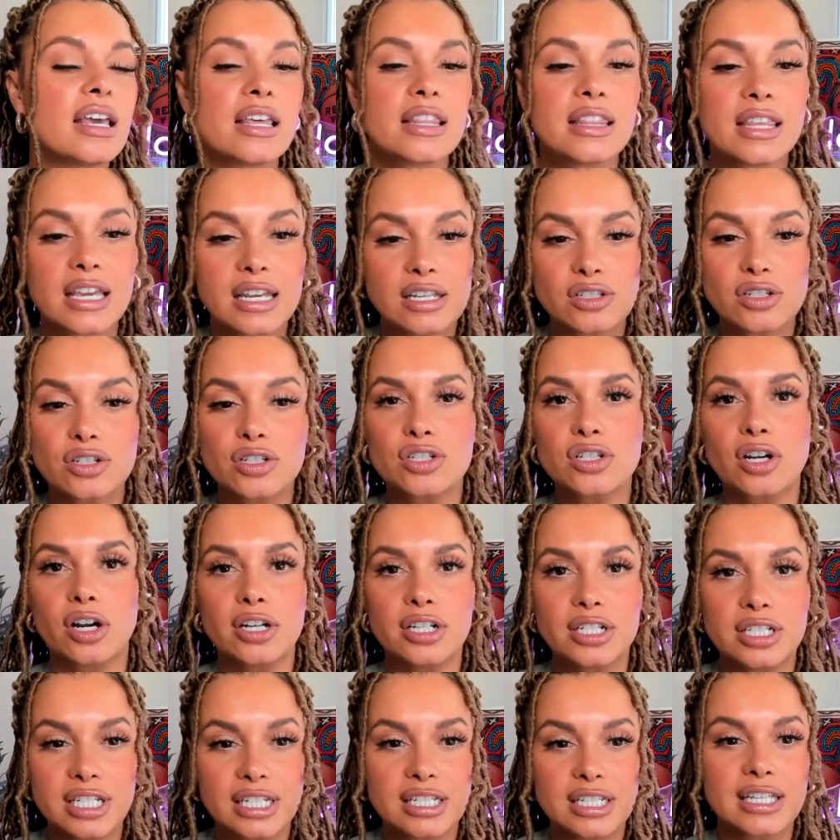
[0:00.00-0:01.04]
Things are
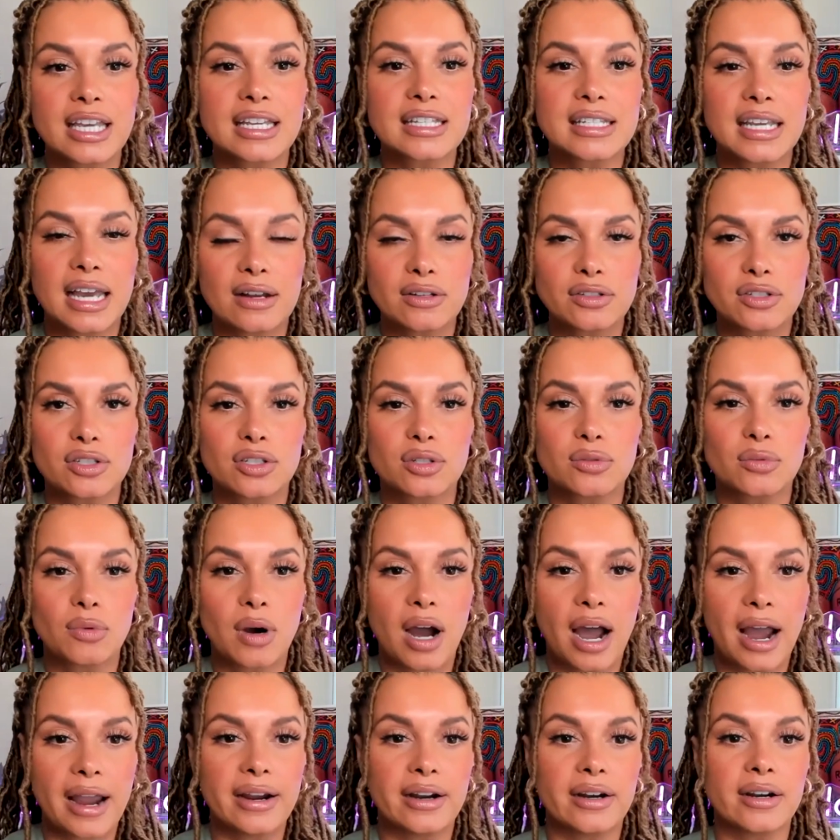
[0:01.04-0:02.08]
starting to get down to the
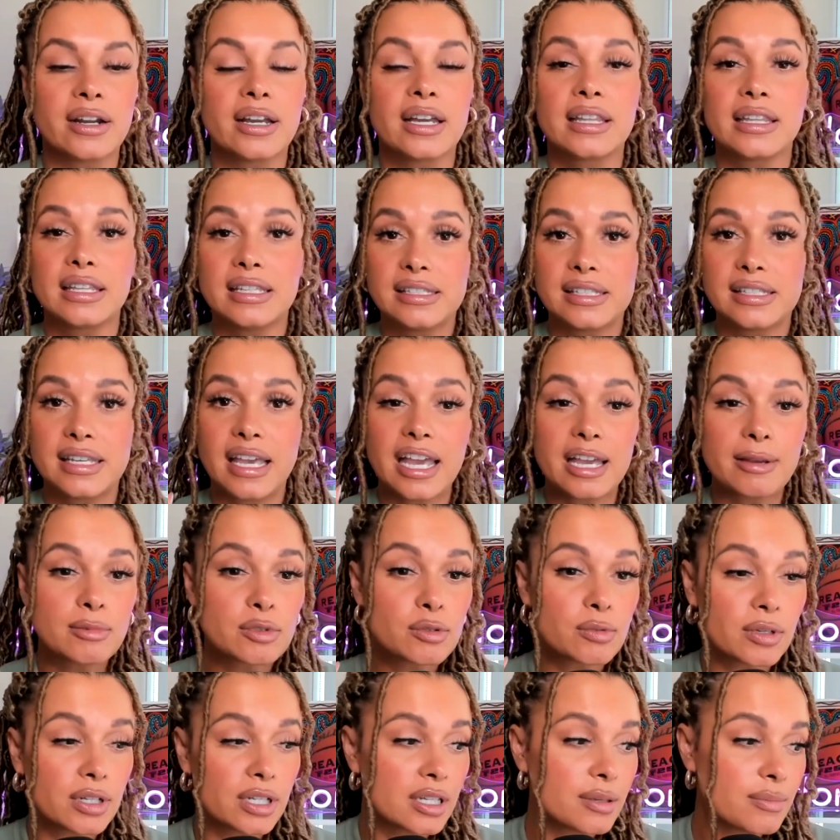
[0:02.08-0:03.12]
wire. These games
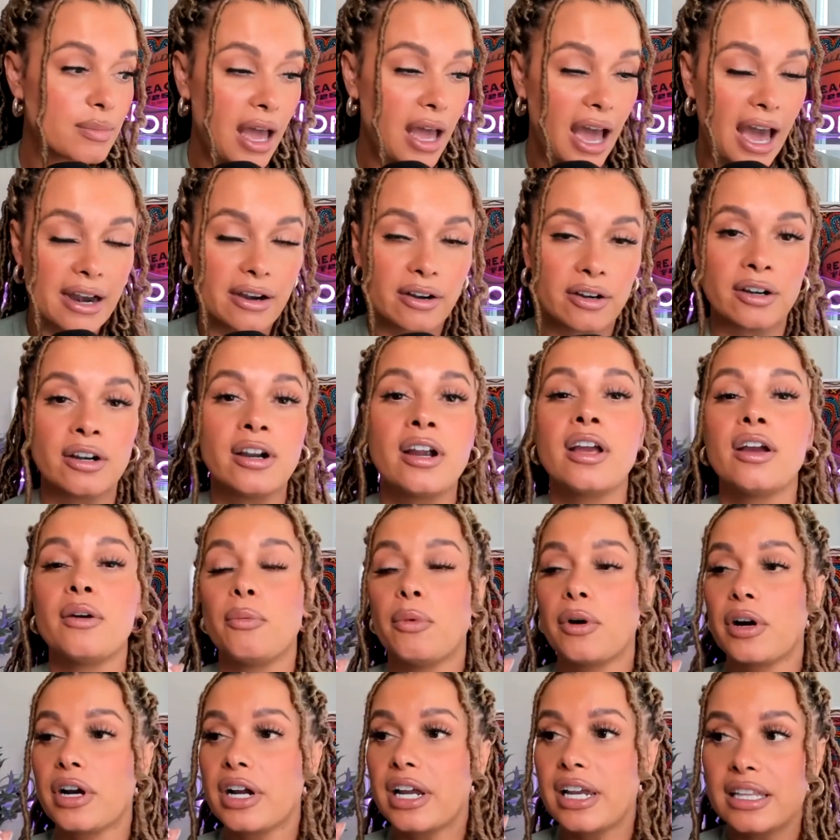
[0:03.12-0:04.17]
really matter.
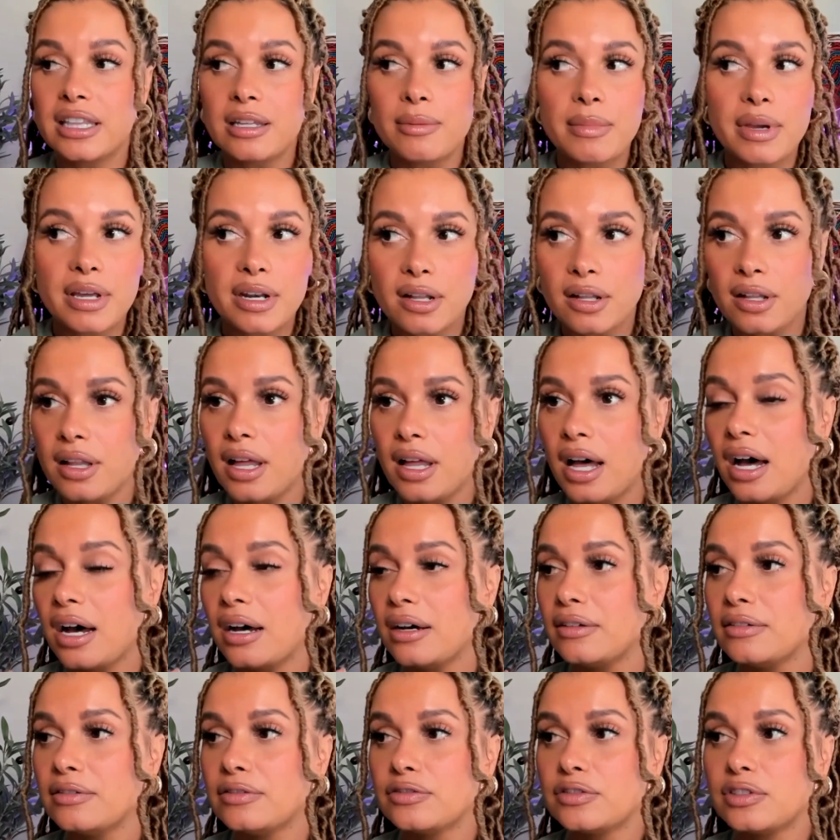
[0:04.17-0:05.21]
We're in the middle
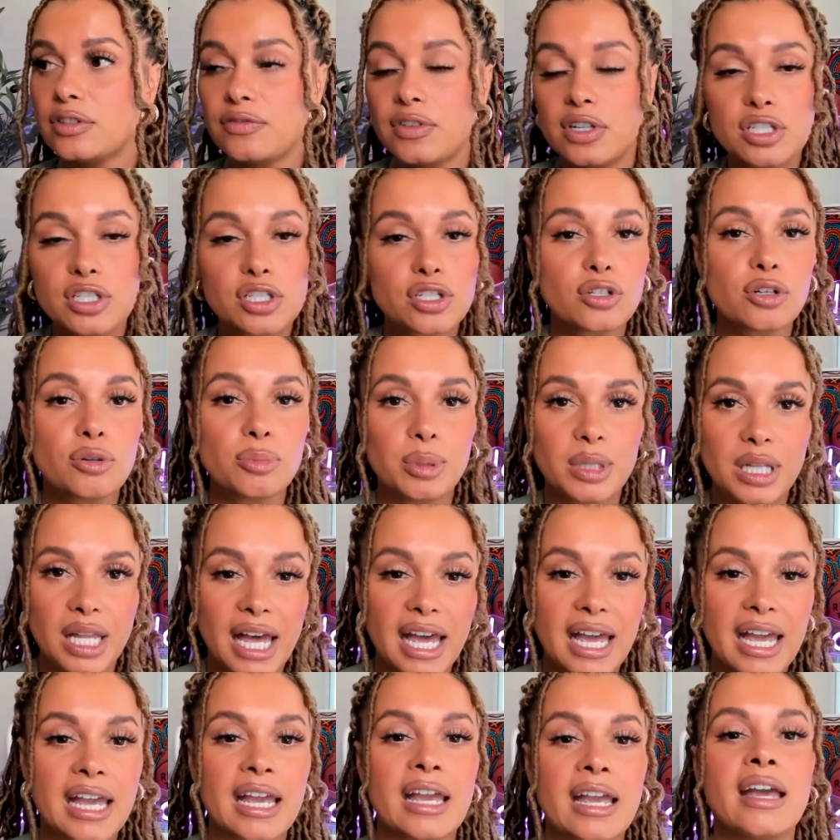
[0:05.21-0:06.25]
of divisional
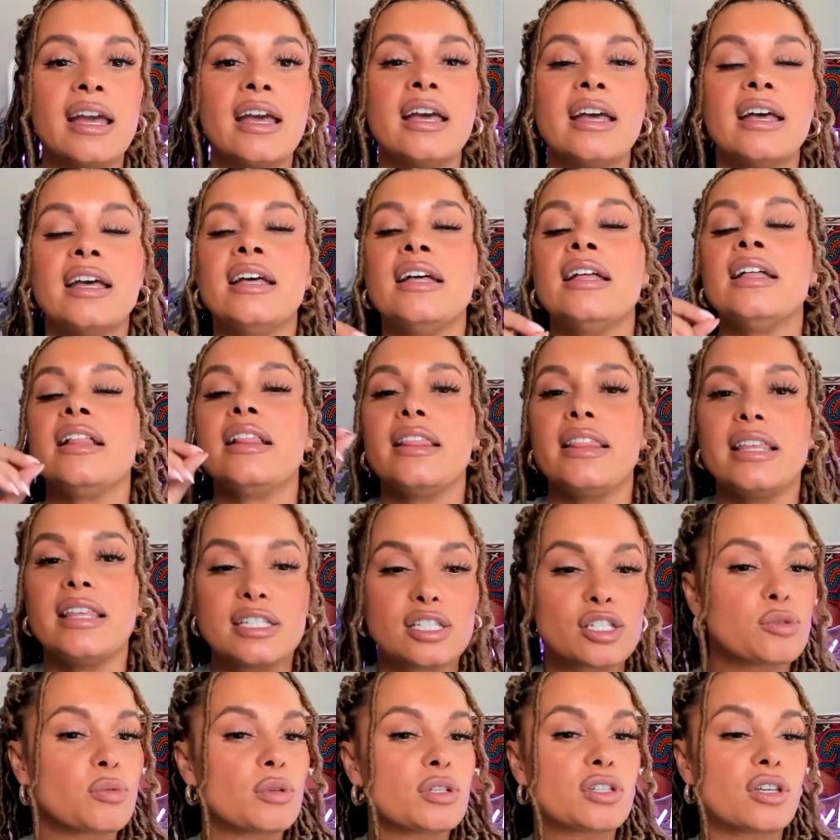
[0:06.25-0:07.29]
play. This
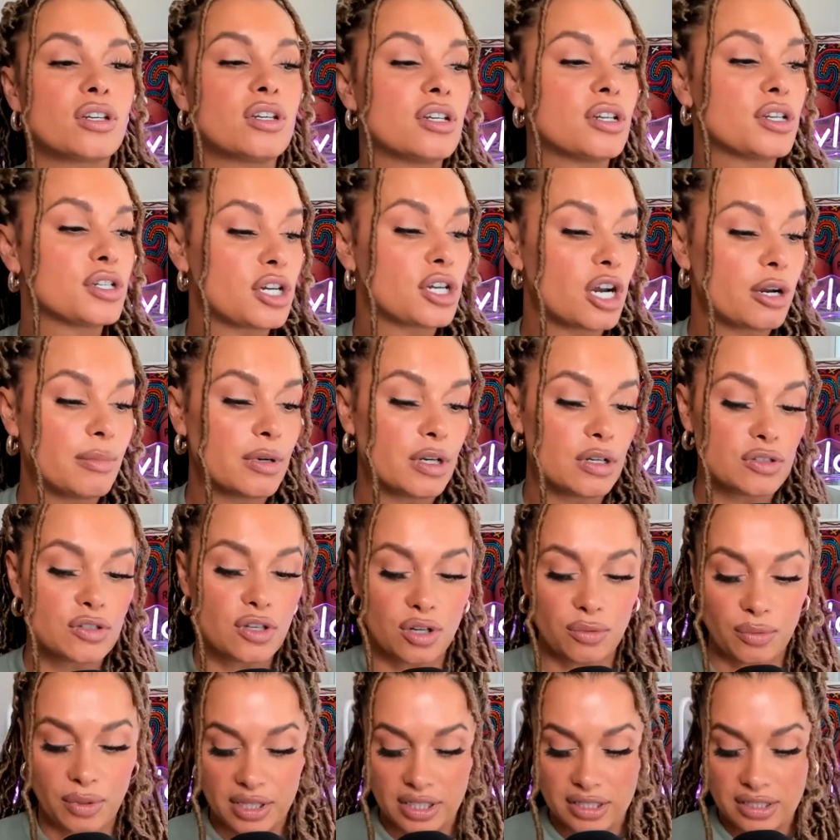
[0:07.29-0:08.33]
is what's going to determine who's going
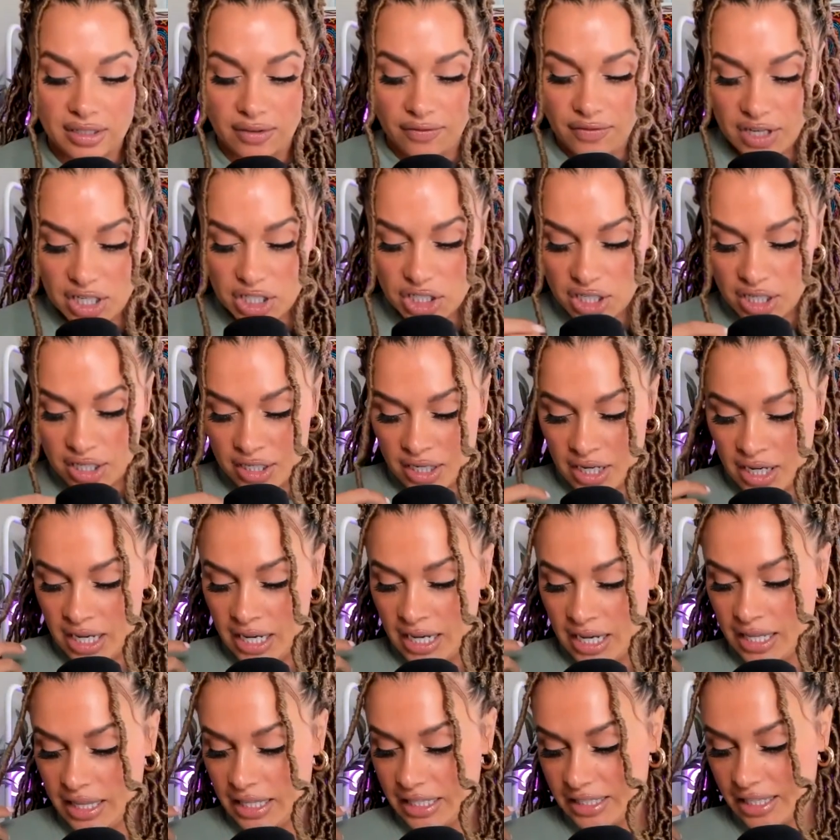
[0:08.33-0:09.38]
to win the division.
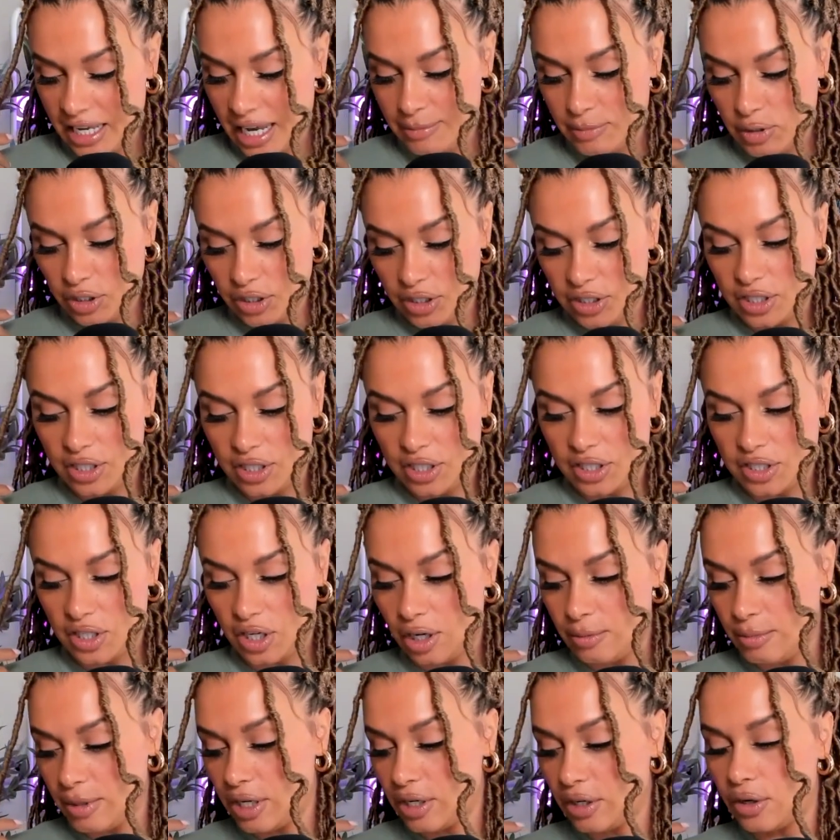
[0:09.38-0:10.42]
These games are going to
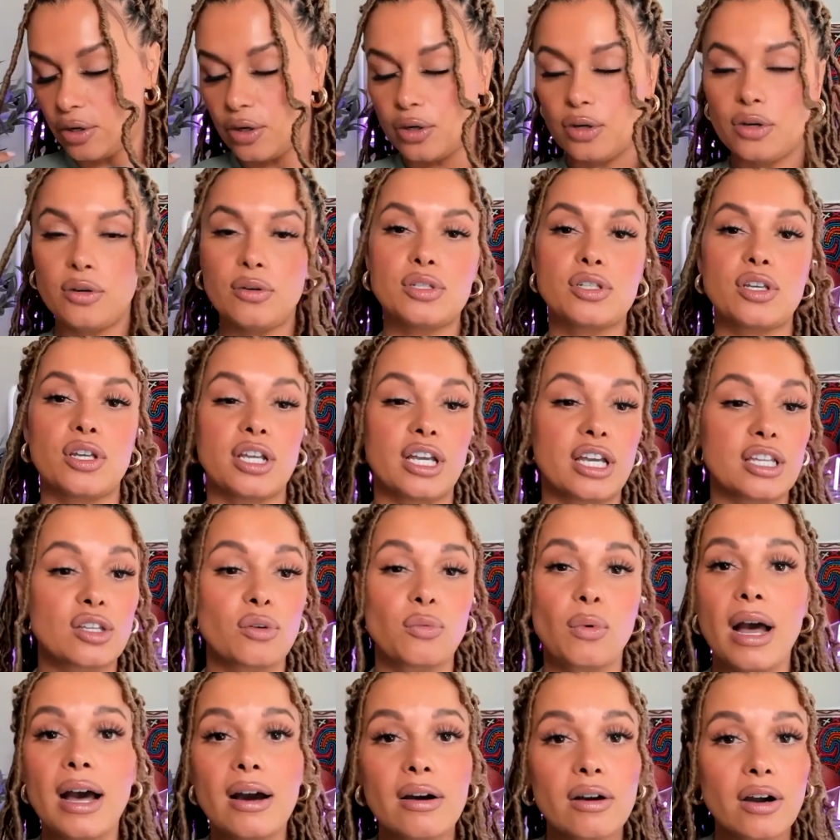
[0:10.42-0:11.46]
determine who is going to get the
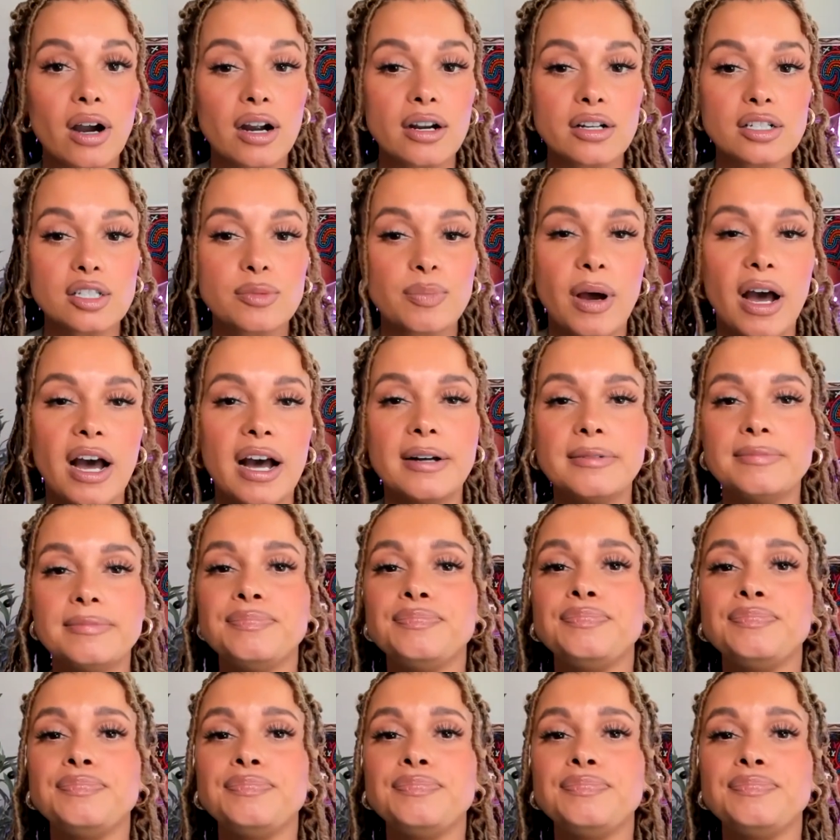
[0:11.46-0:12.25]
wild card spot.